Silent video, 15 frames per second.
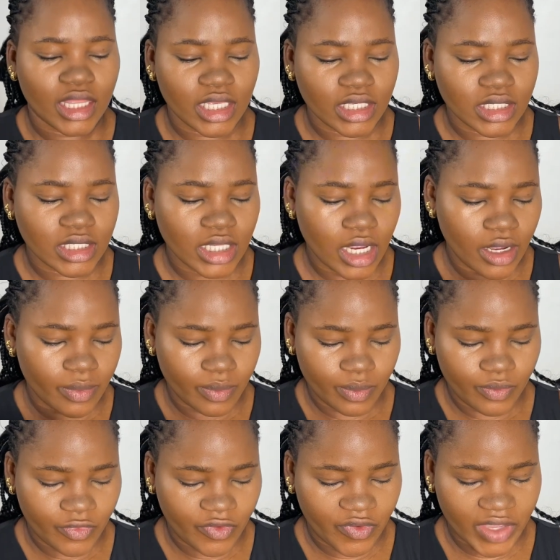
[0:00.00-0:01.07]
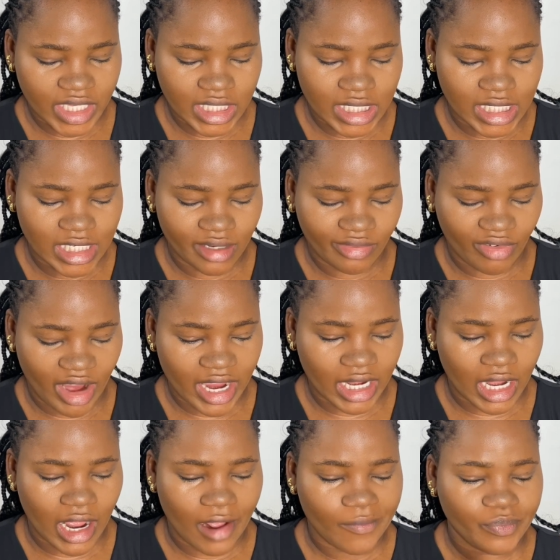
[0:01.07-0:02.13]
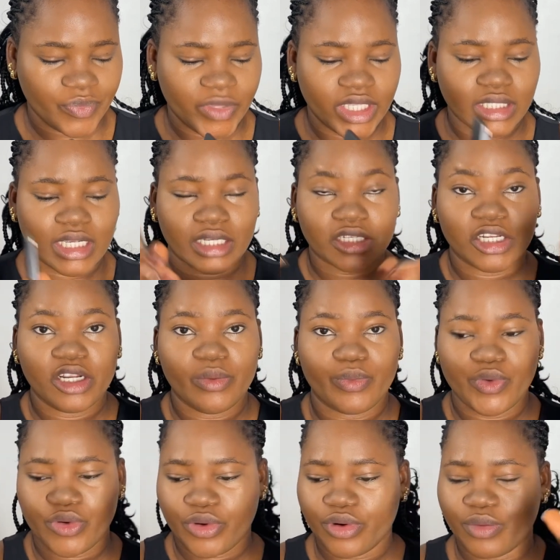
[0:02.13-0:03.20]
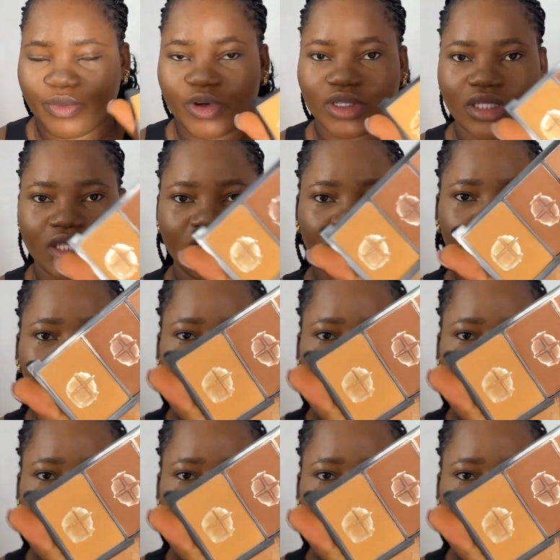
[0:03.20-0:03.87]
This face definer. It's actually broken, but this